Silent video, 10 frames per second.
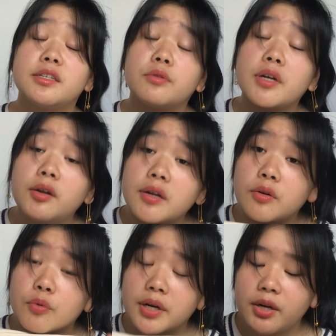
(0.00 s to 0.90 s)
I
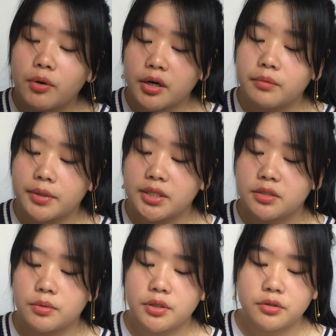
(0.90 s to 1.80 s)
really recommend this
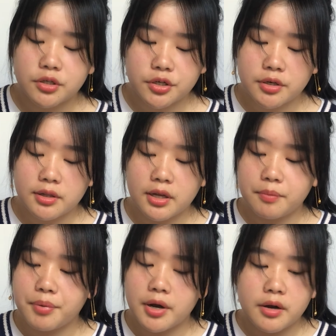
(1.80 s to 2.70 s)
one. You could
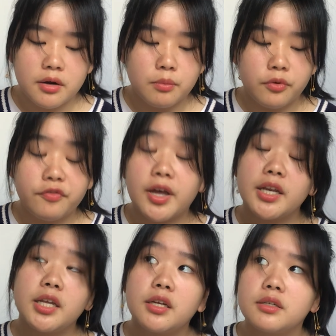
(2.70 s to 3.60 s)
like pair it up with
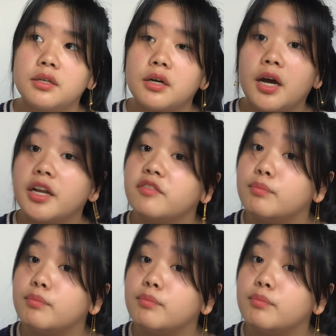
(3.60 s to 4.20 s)
any kind of